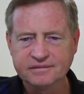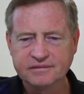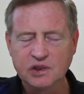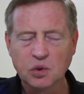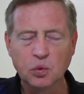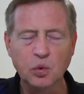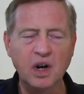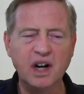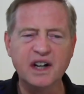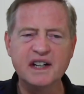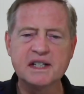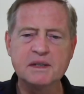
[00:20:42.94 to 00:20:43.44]

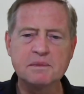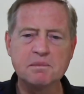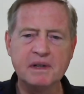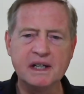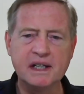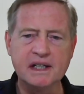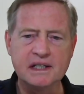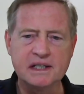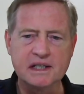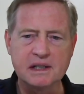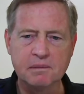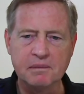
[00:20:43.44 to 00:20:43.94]
Well, he's
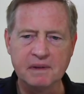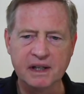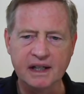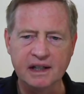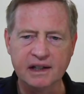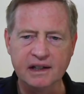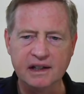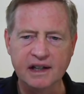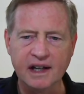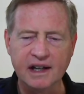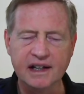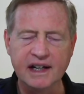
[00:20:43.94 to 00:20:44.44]
mean to me
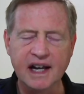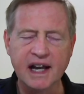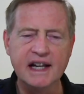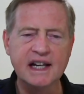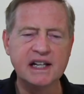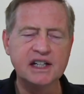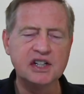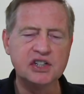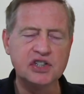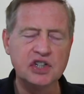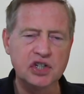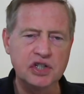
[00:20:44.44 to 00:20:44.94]
and I
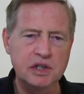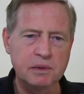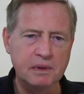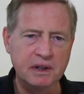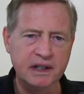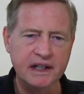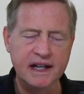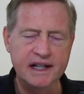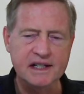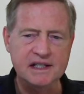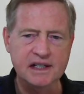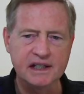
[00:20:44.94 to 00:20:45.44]
need to teach him a
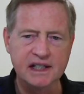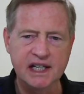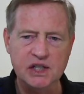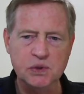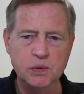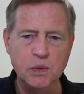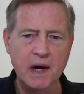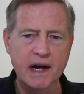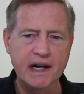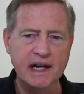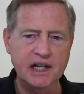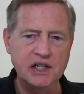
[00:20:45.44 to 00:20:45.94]
lesson. That's
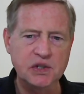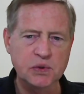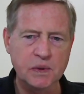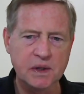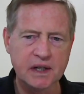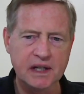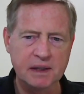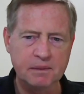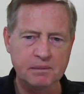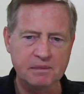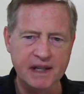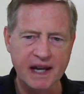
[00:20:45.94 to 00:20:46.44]
why I
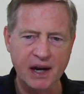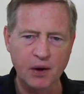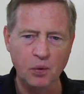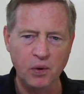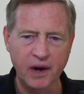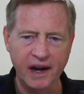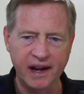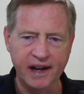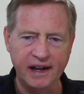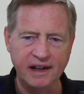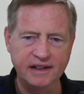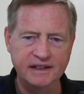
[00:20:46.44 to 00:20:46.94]
treat him that
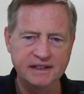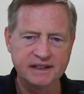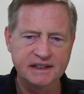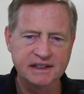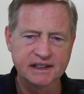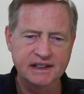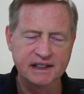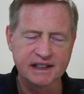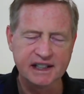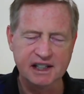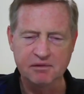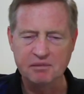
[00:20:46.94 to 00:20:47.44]
way.
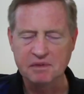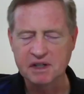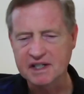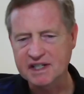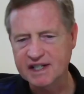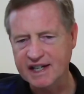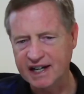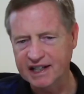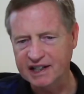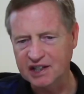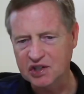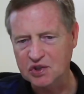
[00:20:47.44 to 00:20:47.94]
Give him the
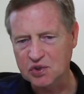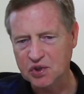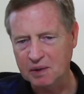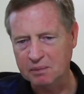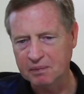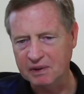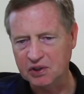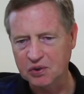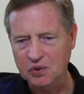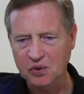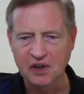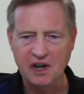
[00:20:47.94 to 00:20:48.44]
silent
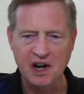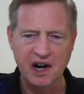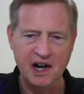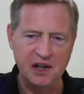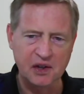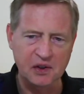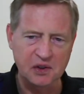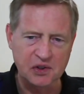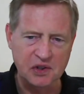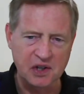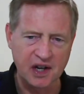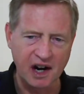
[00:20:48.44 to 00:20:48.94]
treatment or
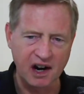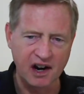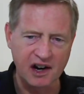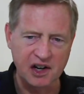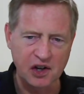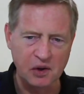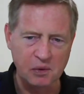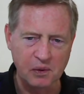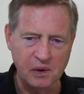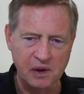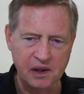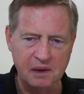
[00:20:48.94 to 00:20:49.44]
argue,
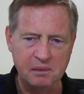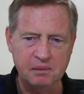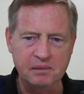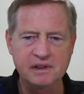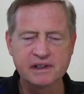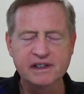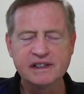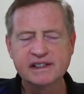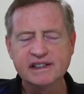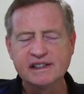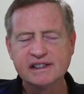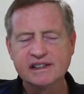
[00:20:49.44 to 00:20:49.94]
argue with him.
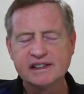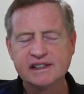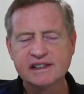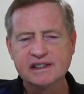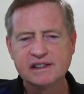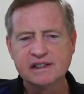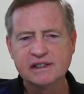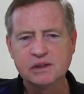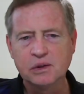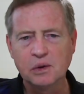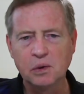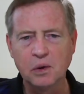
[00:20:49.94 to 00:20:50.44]

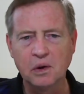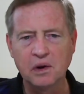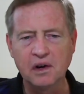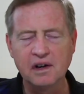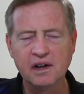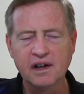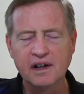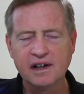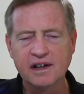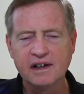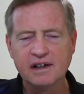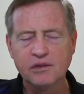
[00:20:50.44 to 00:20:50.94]
Or,
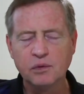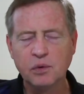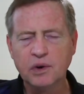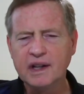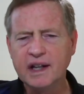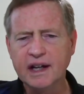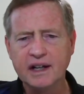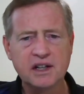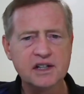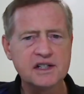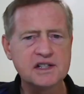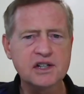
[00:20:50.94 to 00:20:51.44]
well,
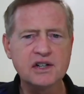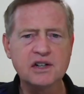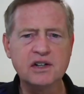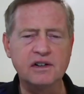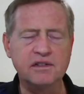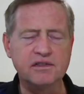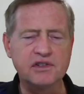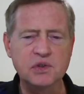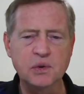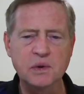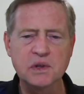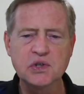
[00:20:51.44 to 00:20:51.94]
I
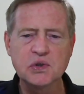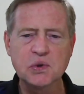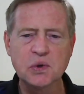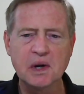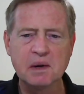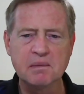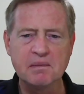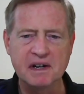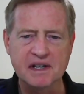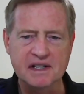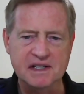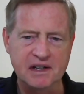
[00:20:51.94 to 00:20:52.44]
deserve to enjoy
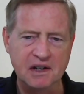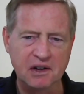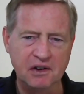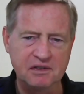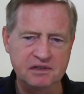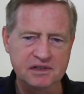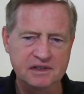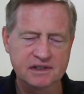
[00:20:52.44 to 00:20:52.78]
myself.